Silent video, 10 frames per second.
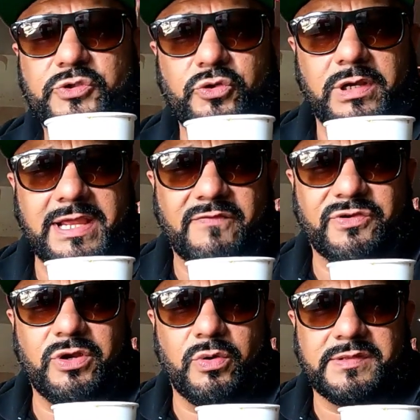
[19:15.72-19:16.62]
shortly
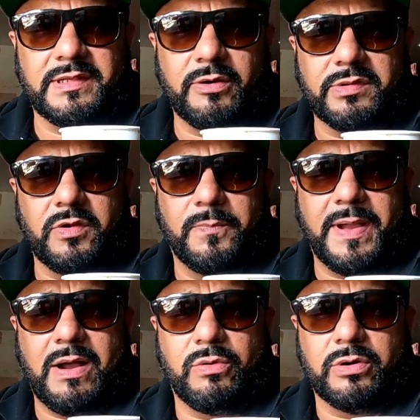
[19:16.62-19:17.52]
after I noticed that there was no
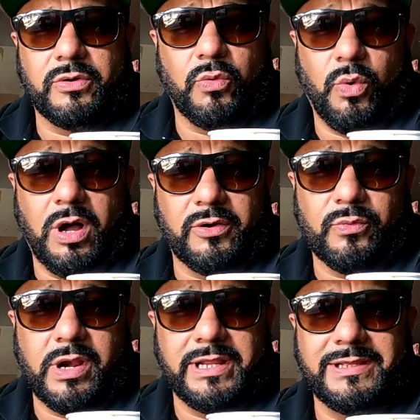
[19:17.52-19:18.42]
power and no water
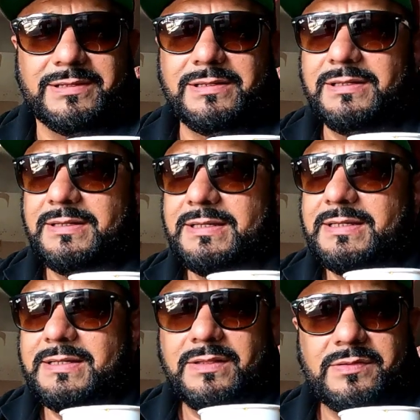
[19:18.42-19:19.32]
running.
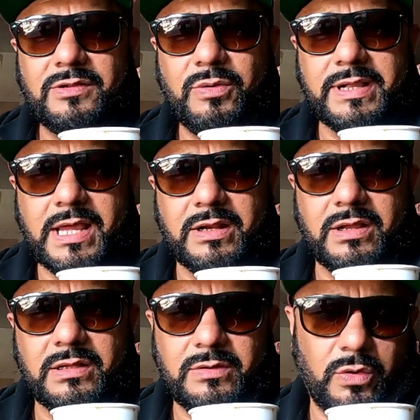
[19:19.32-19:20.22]
So I got a
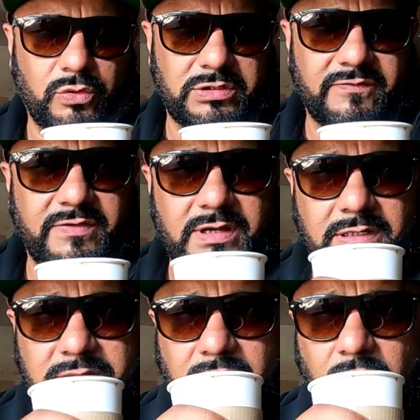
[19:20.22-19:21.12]
hold of
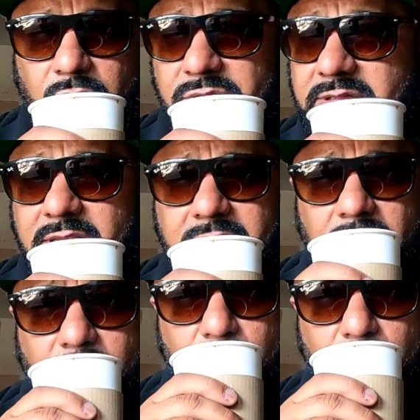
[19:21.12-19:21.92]
the host, and